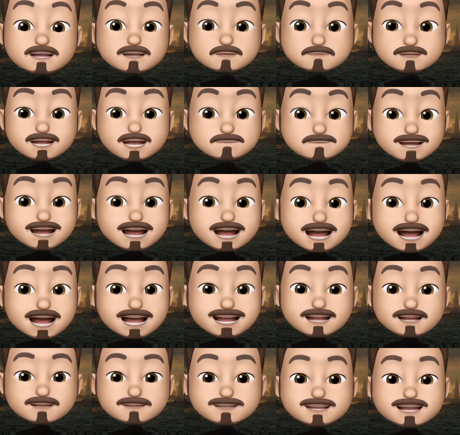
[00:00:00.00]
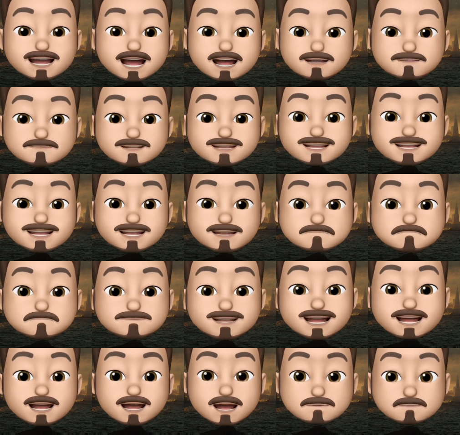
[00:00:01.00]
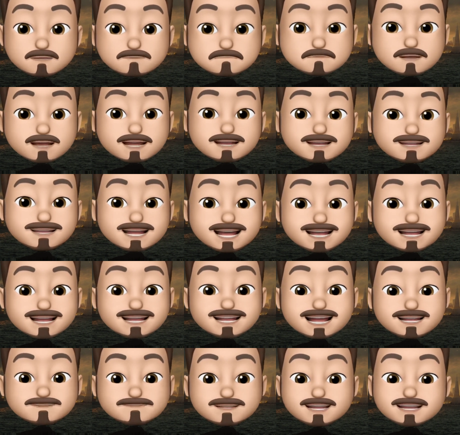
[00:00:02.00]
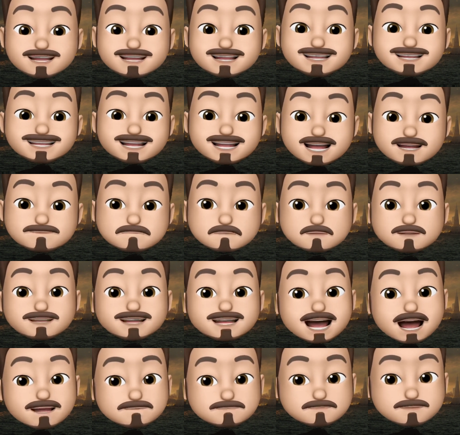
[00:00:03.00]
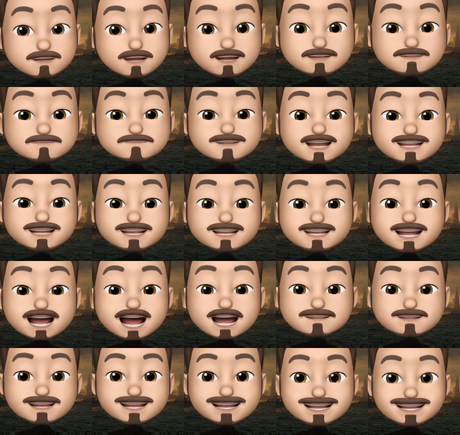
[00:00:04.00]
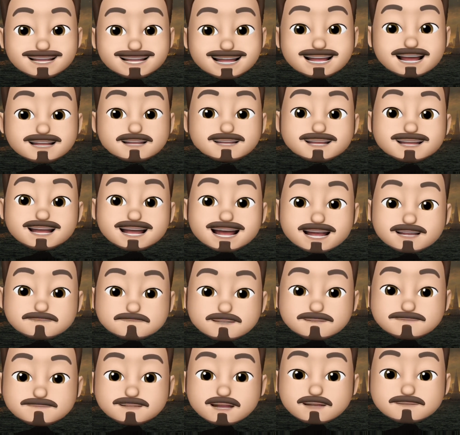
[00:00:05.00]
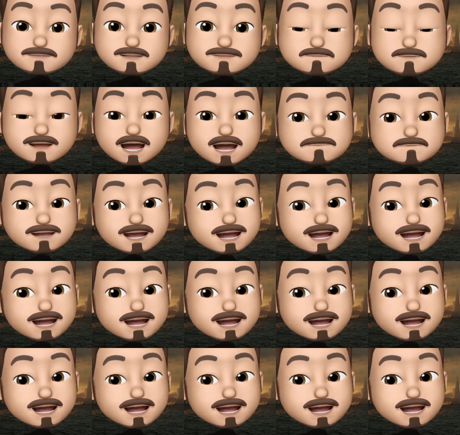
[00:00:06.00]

there are some eco-terrorists in the middle of them because even Godzilla movies have to include vegetarians. The leader of those, played